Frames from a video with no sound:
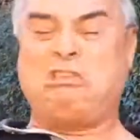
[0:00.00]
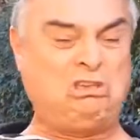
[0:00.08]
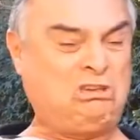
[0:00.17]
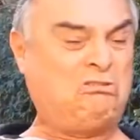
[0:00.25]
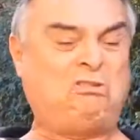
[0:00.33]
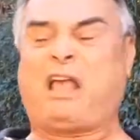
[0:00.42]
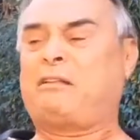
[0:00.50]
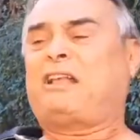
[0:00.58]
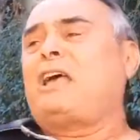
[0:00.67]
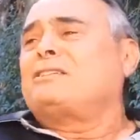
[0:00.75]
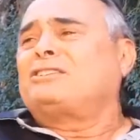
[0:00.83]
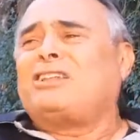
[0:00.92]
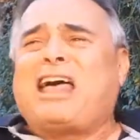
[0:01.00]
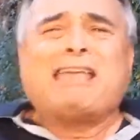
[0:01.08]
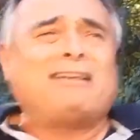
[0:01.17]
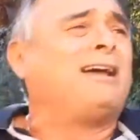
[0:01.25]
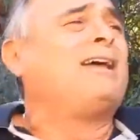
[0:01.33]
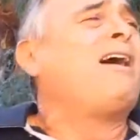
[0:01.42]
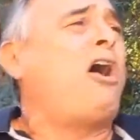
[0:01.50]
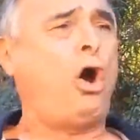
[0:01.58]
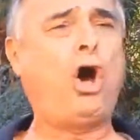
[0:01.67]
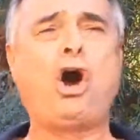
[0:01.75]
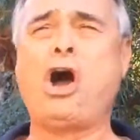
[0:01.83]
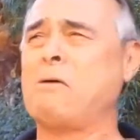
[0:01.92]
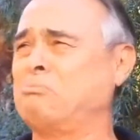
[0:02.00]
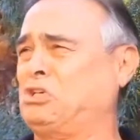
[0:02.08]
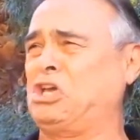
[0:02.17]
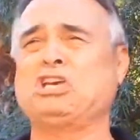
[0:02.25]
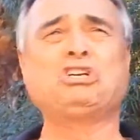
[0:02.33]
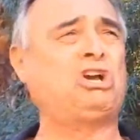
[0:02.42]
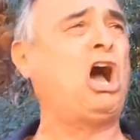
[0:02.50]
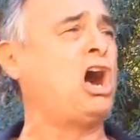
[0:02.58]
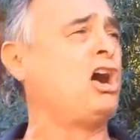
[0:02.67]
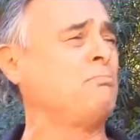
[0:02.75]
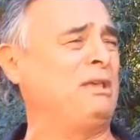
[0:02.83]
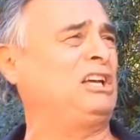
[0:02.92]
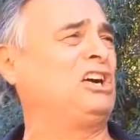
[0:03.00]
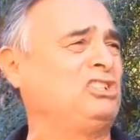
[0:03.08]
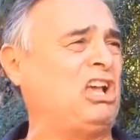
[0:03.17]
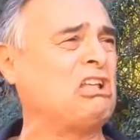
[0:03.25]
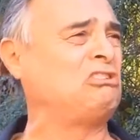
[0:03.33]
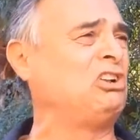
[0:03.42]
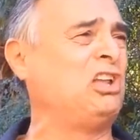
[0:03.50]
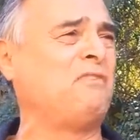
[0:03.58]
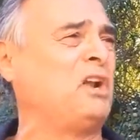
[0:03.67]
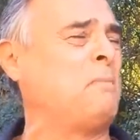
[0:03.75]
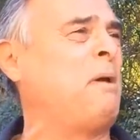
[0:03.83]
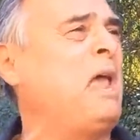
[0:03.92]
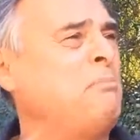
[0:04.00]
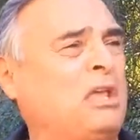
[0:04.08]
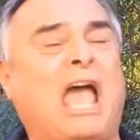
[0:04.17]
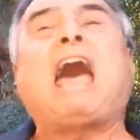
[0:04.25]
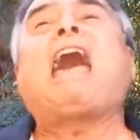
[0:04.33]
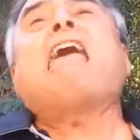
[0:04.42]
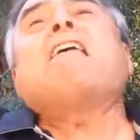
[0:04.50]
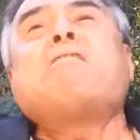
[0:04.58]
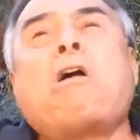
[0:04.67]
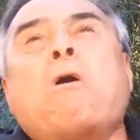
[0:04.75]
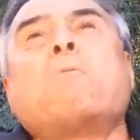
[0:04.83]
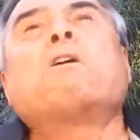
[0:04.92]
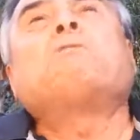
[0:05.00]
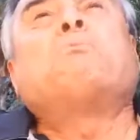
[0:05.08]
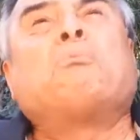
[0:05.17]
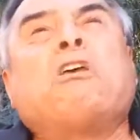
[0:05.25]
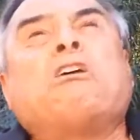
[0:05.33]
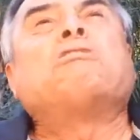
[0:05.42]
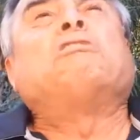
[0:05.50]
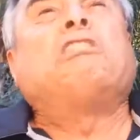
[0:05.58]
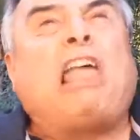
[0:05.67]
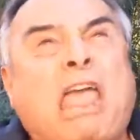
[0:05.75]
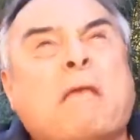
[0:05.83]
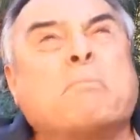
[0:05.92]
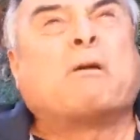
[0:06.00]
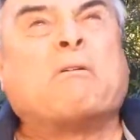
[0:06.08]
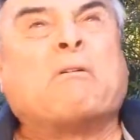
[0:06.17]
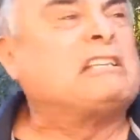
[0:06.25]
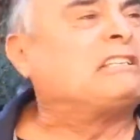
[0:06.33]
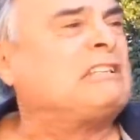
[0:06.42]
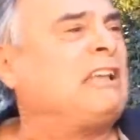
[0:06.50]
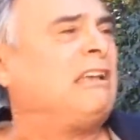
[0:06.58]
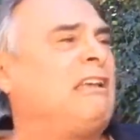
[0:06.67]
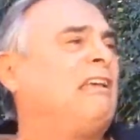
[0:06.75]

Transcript: It's like, oh, I'm King Kong because I delivered a baby. I know what real labor is.